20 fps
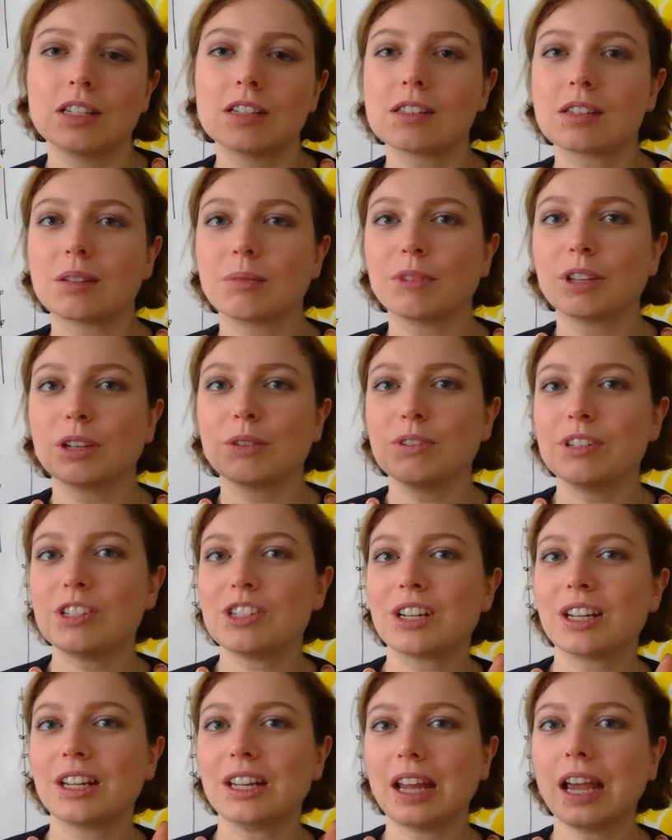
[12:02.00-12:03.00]
it's something
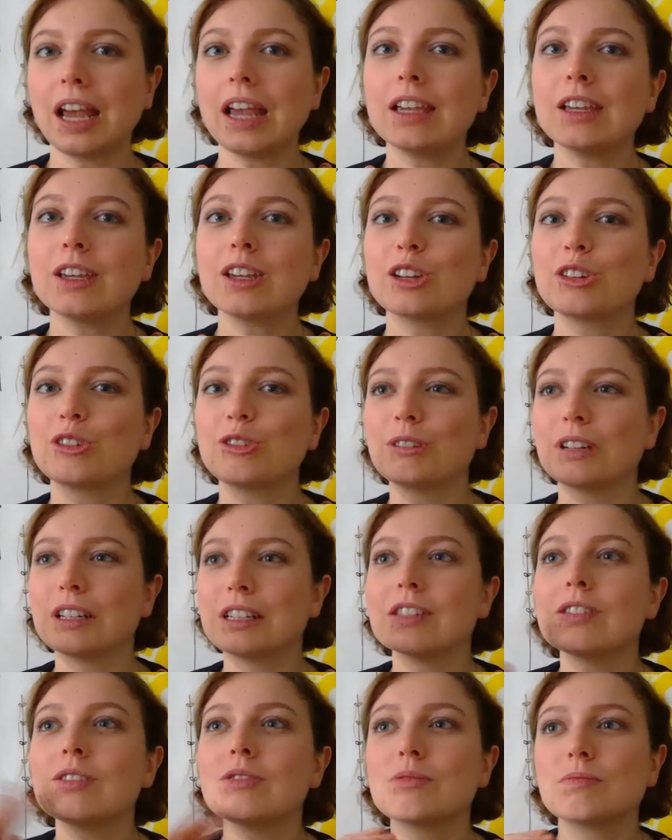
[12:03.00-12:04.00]
which I like, you know,
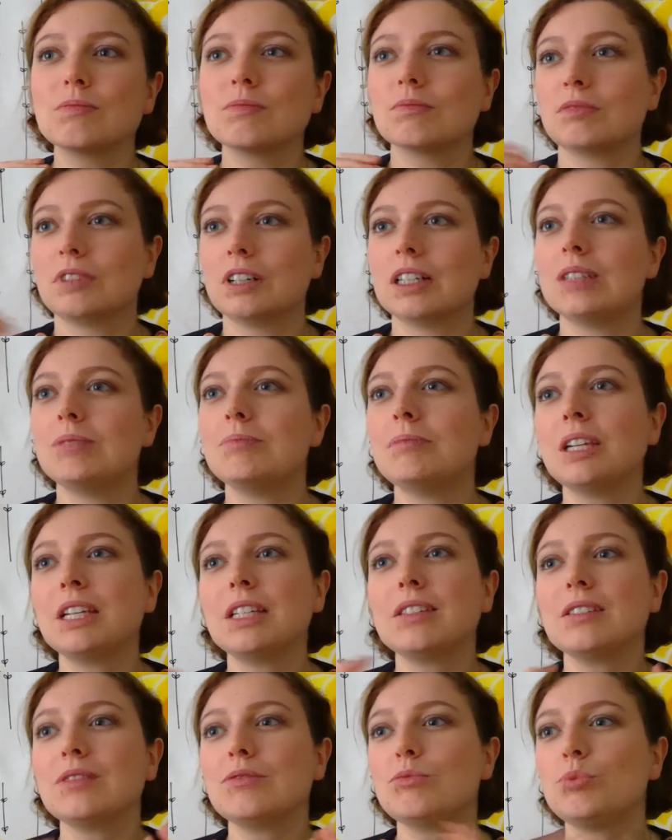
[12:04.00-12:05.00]
and it
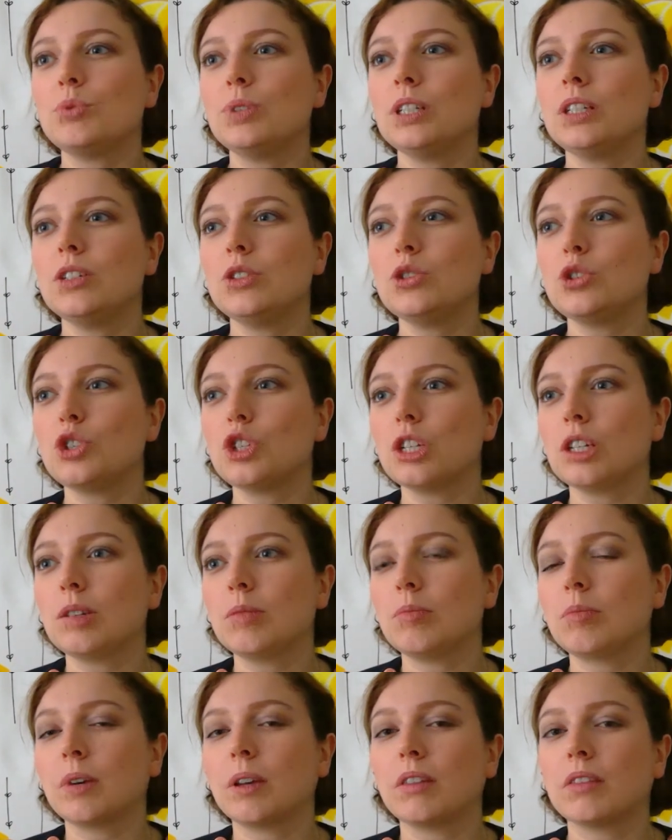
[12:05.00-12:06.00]
makes it really
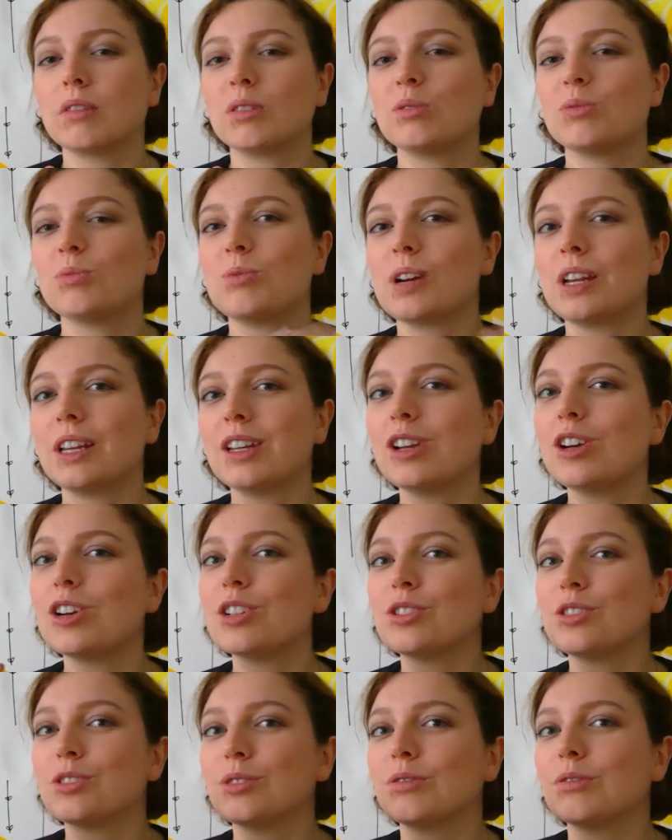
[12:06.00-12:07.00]
cheap. I thought, why
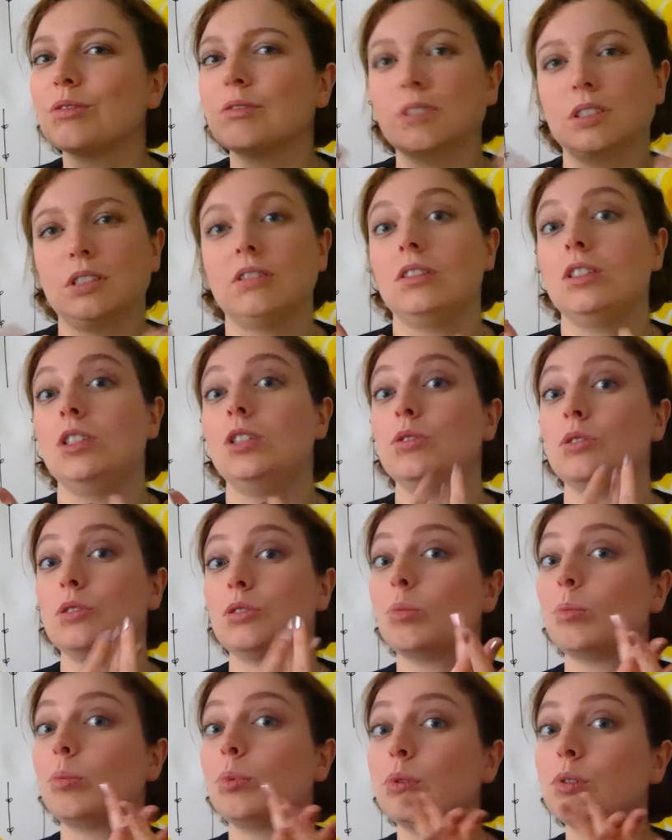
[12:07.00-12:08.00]
not, you know, and you
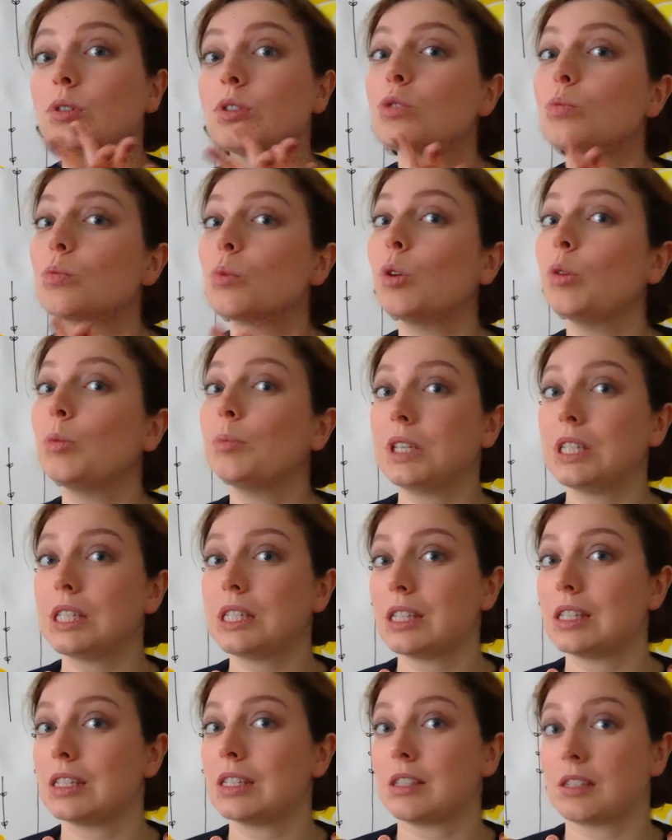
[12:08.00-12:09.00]
support small
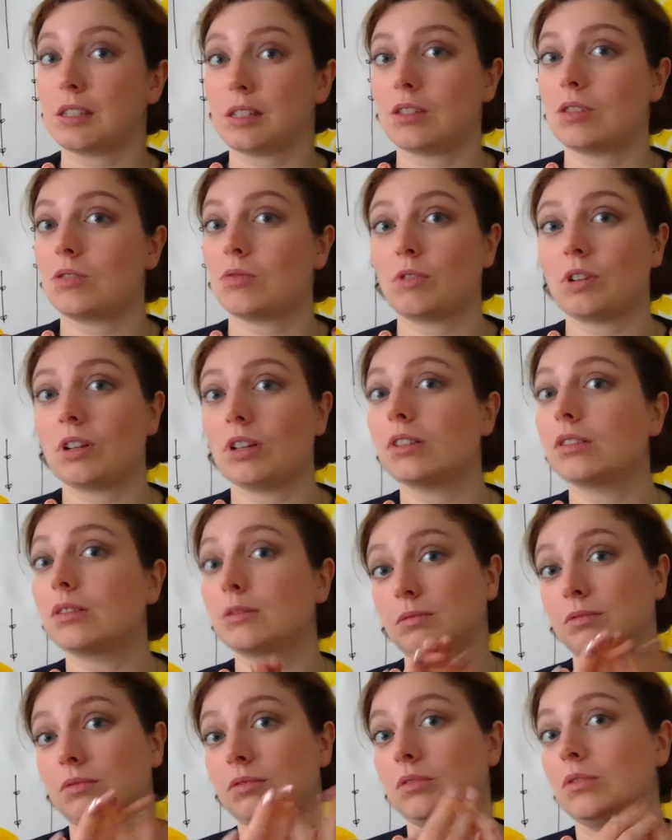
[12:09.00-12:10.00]
businesses as
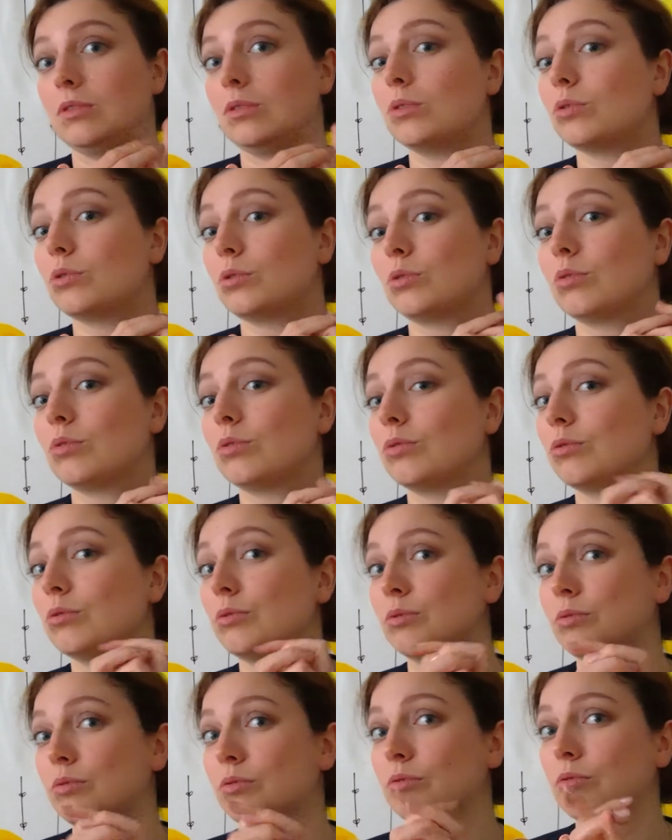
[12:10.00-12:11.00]
well. So,
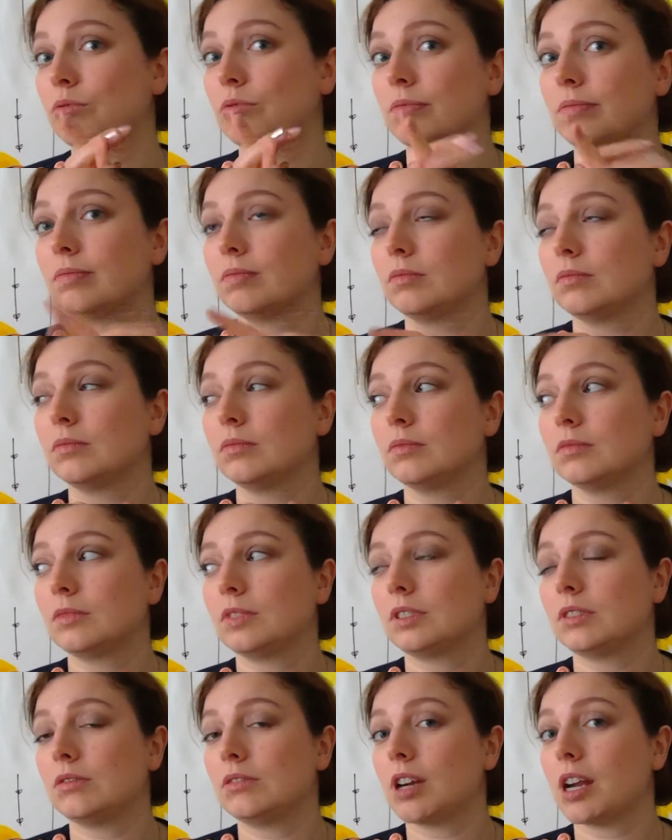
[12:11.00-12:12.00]

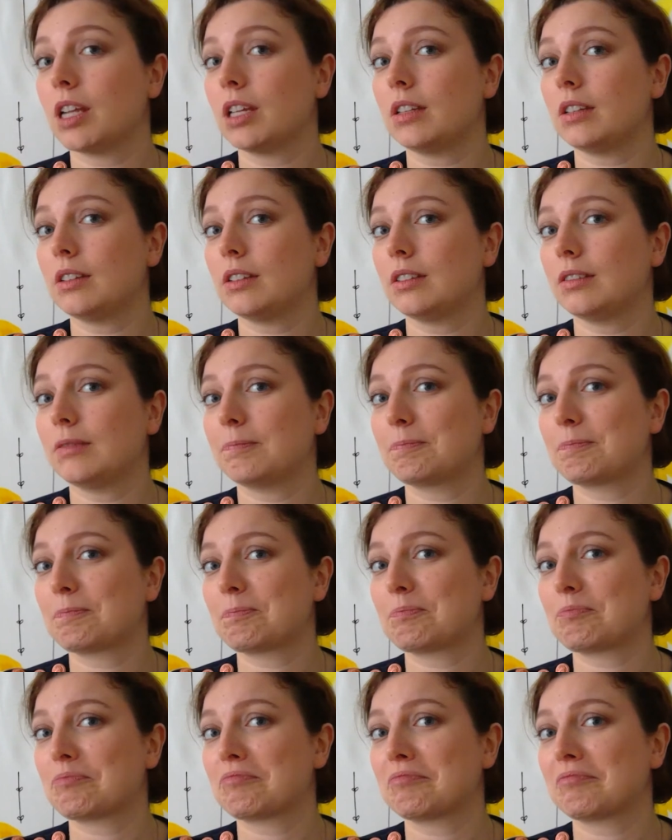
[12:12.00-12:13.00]
right?
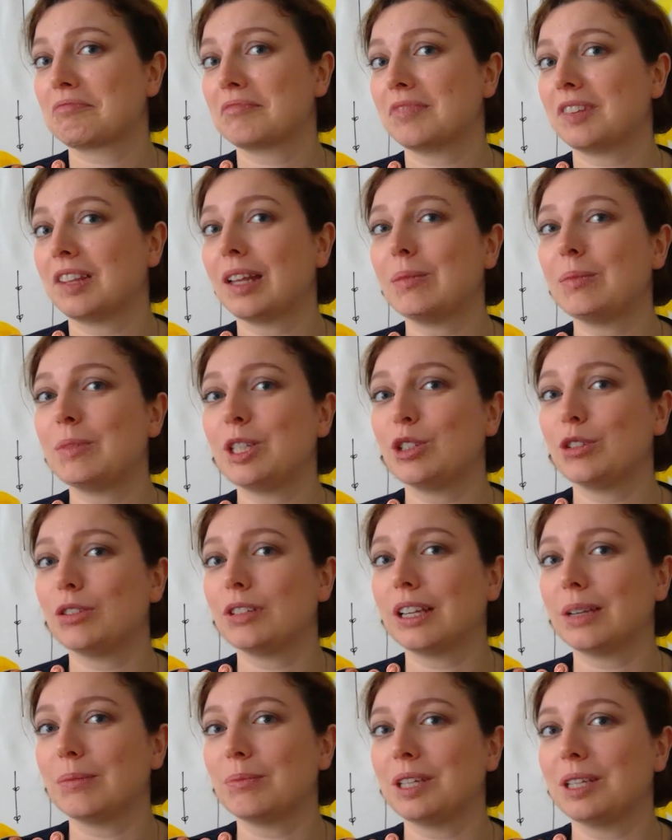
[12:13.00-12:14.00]
Tell me you're
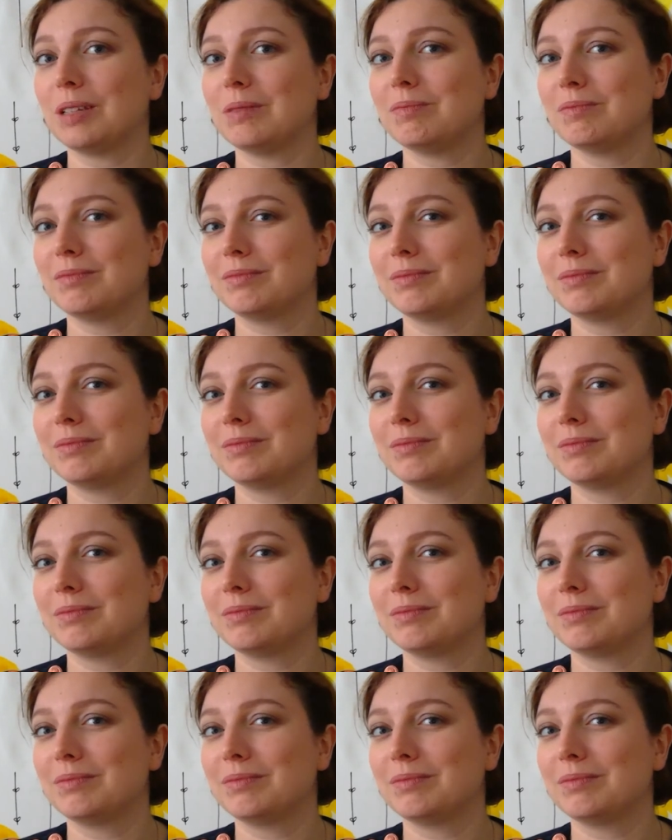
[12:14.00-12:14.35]
like me.